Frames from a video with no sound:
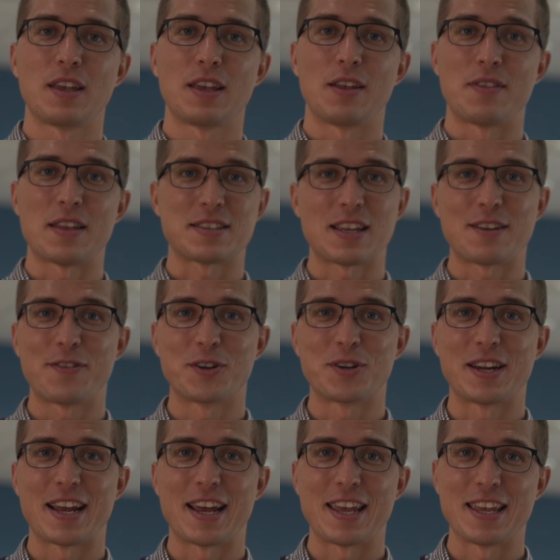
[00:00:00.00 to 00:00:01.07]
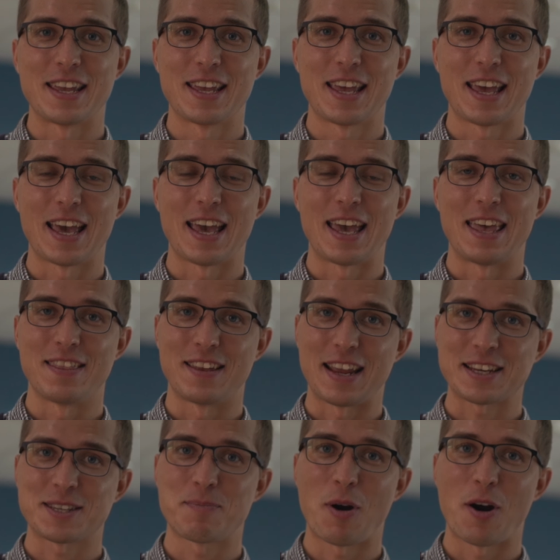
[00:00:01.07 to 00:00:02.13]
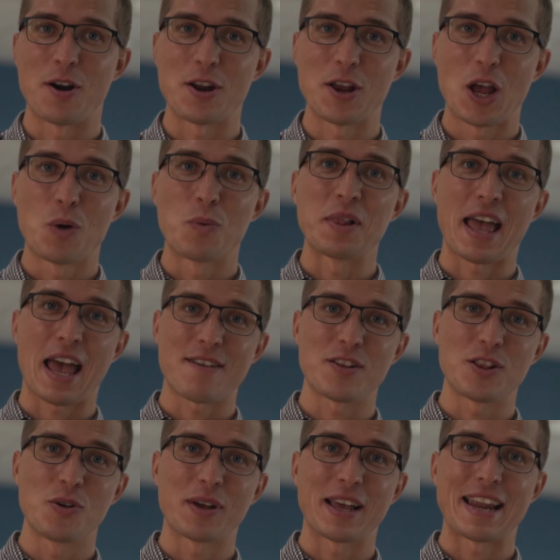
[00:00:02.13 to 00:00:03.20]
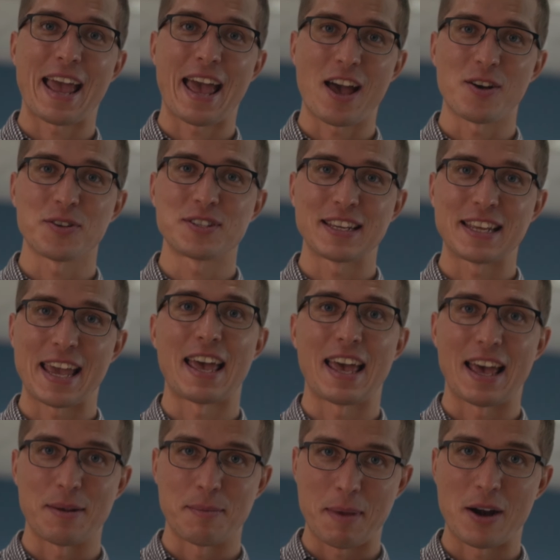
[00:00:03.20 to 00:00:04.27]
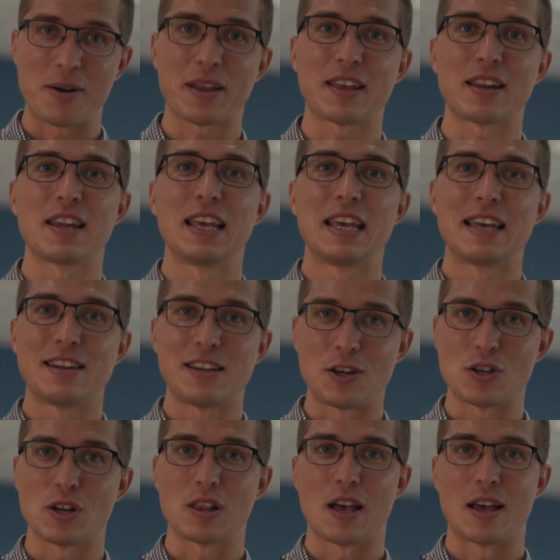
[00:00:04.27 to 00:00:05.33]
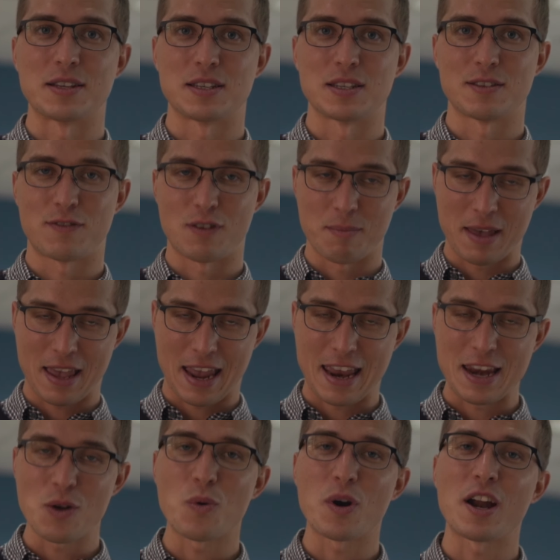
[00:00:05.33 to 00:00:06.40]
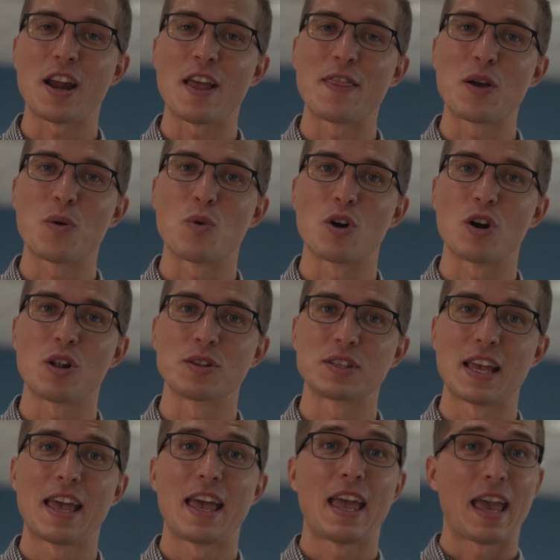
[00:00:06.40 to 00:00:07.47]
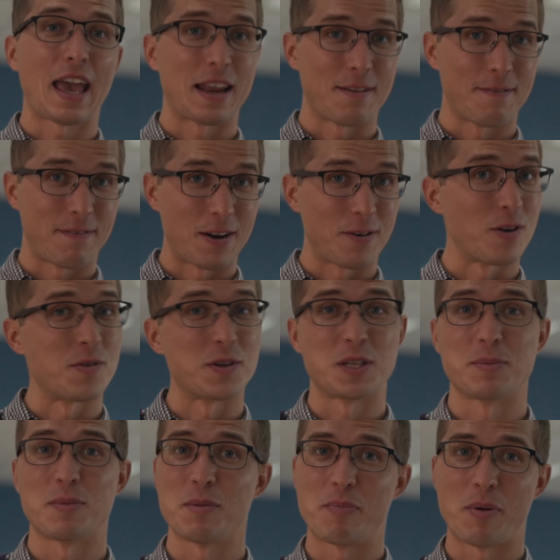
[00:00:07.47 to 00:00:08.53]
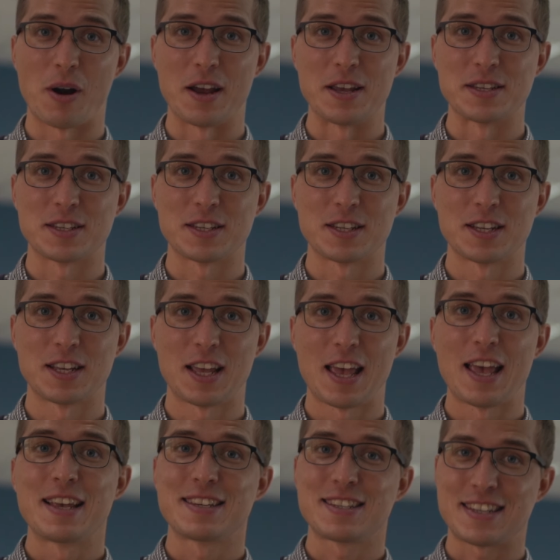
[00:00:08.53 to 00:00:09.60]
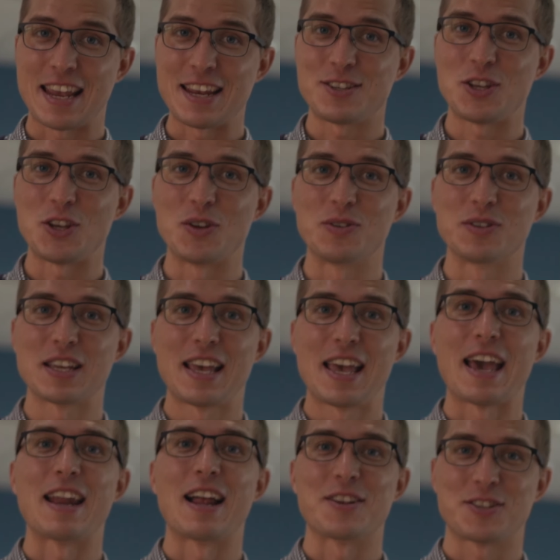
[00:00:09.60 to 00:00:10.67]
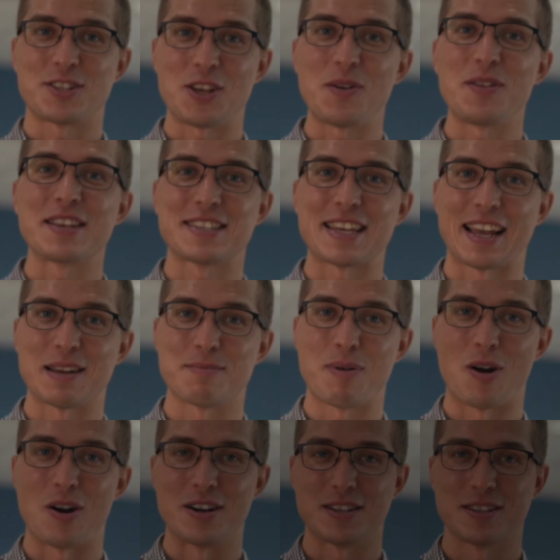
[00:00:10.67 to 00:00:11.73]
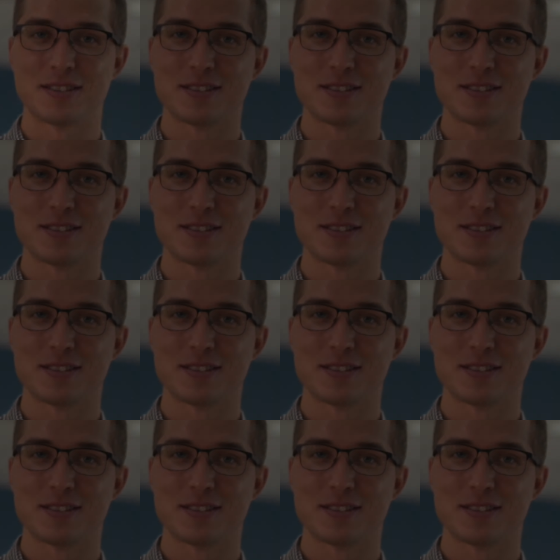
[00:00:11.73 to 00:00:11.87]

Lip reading: That's it for today. In the next part, we'll have a look at how to get an American teaching license from anywhere in the world at a very reasonable price. Stay tuned, and I'll see you in the second part.